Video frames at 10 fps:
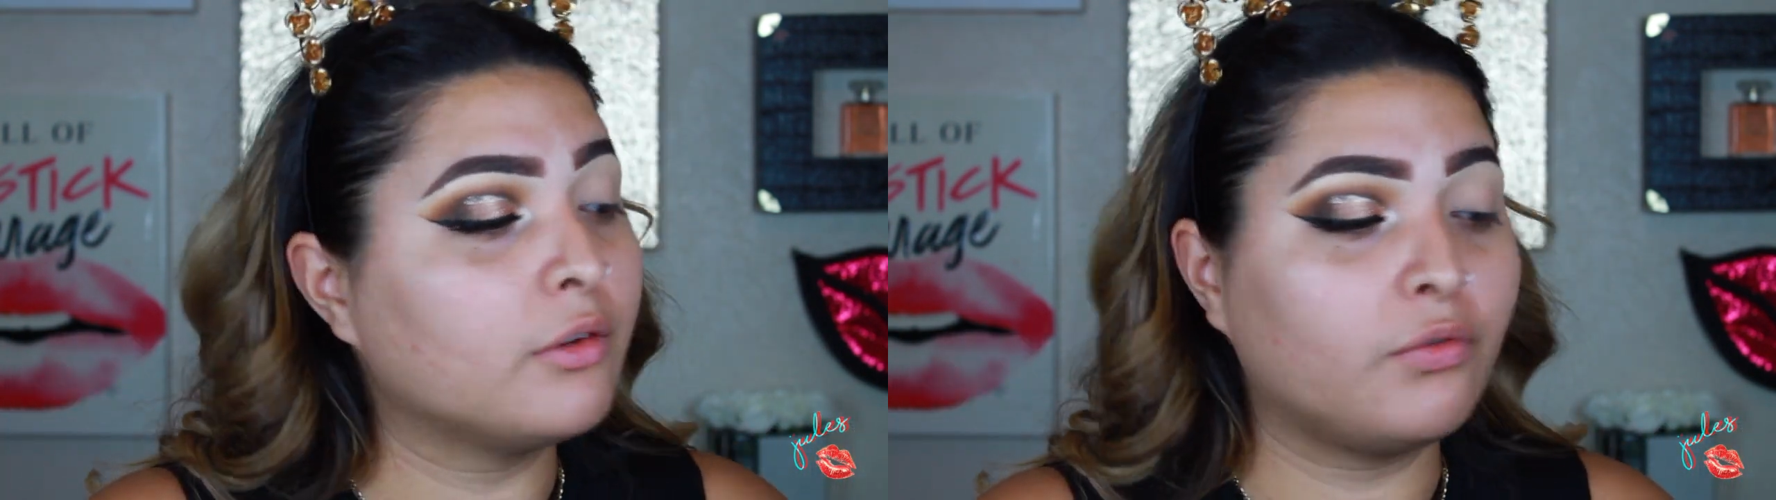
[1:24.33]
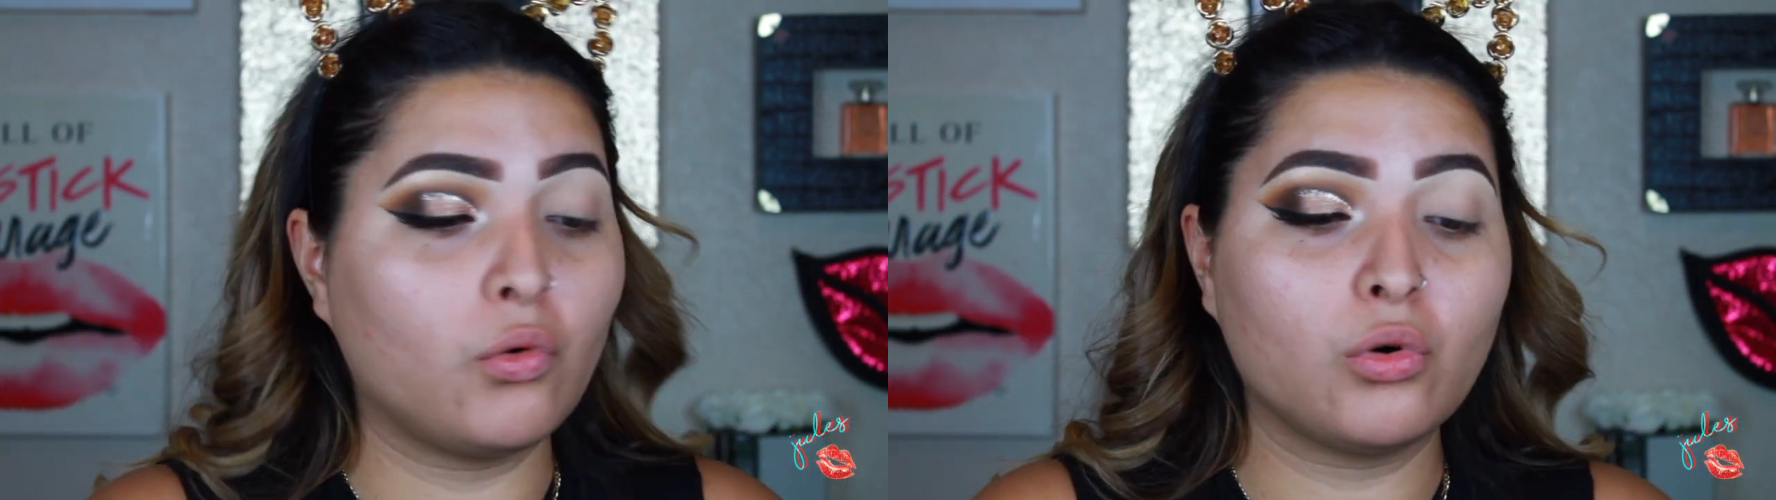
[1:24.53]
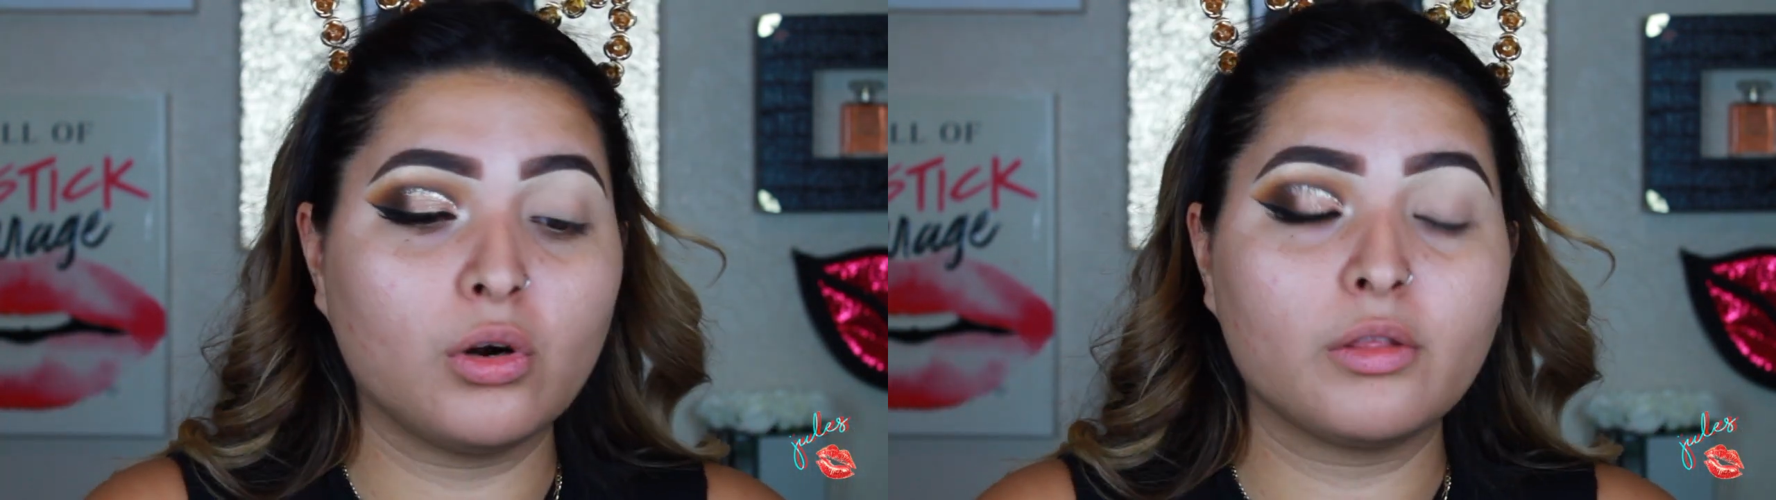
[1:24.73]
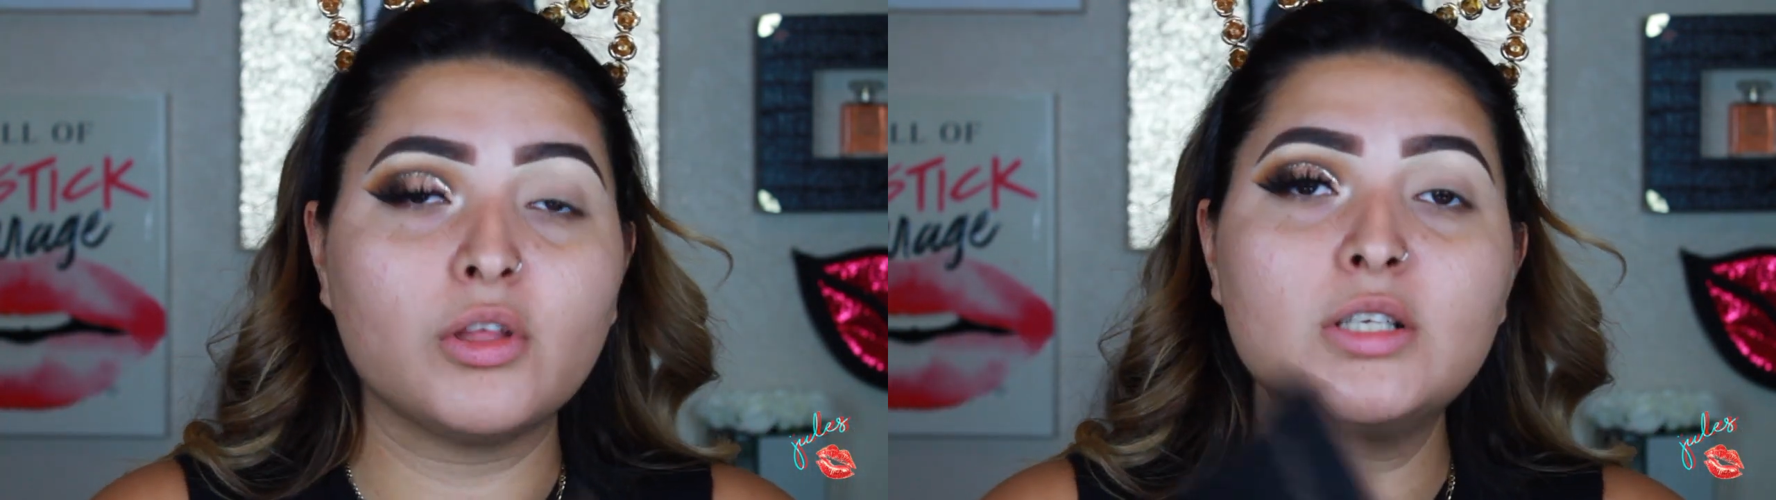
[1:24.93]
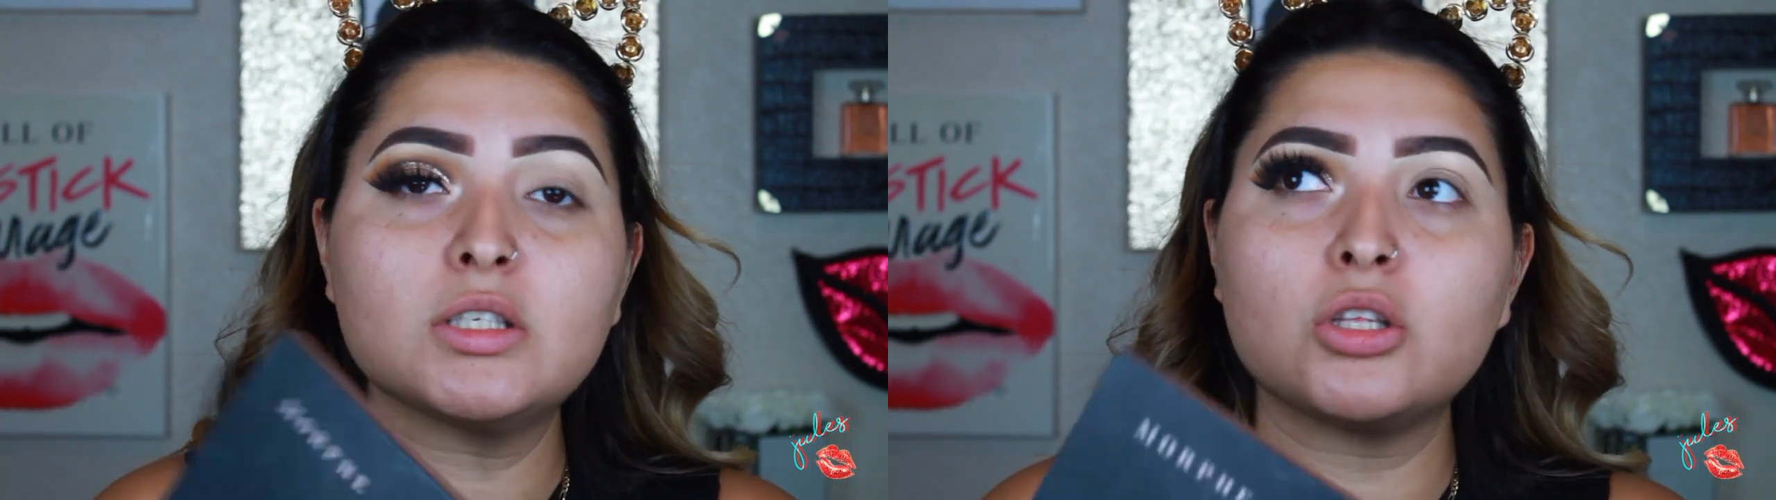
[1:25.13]
For
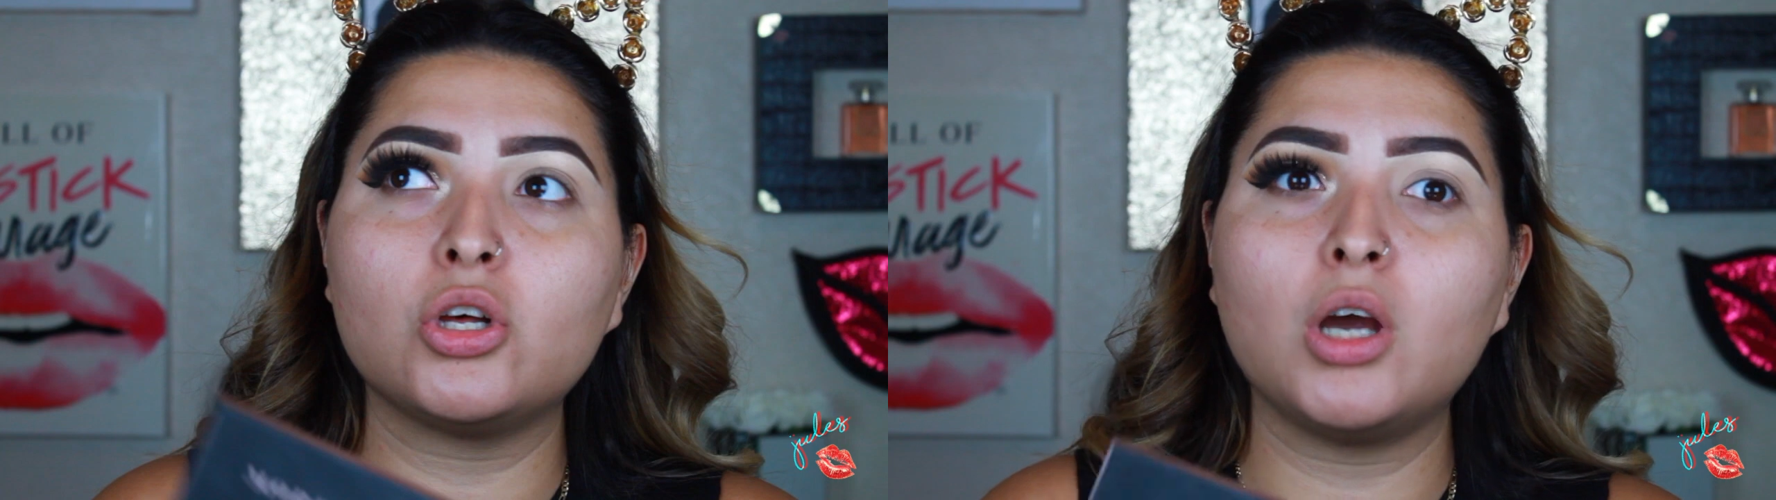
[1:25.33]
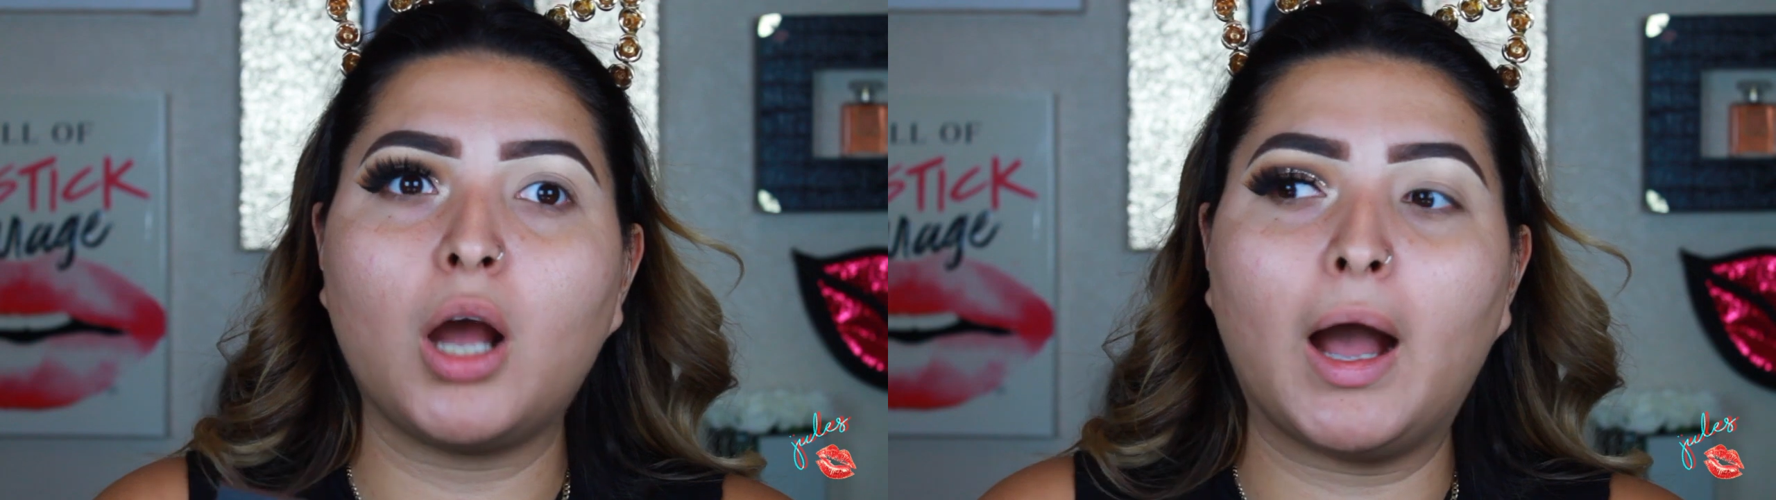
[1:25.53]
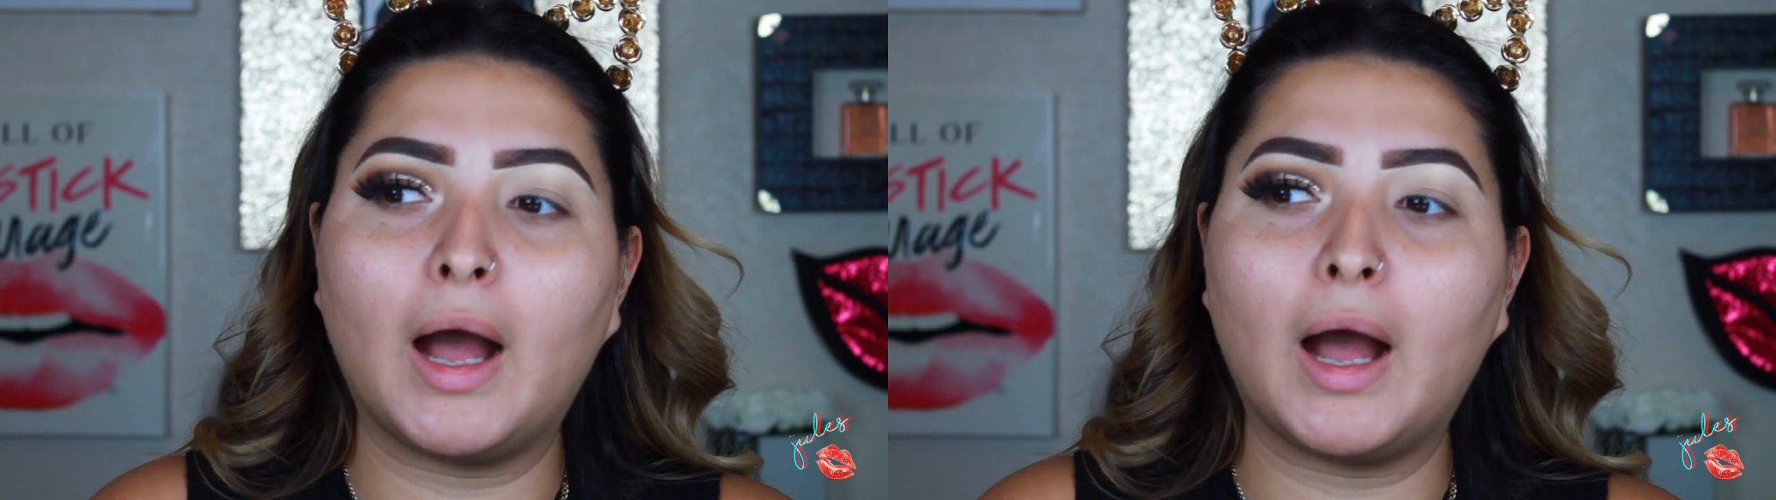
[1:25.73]
this look,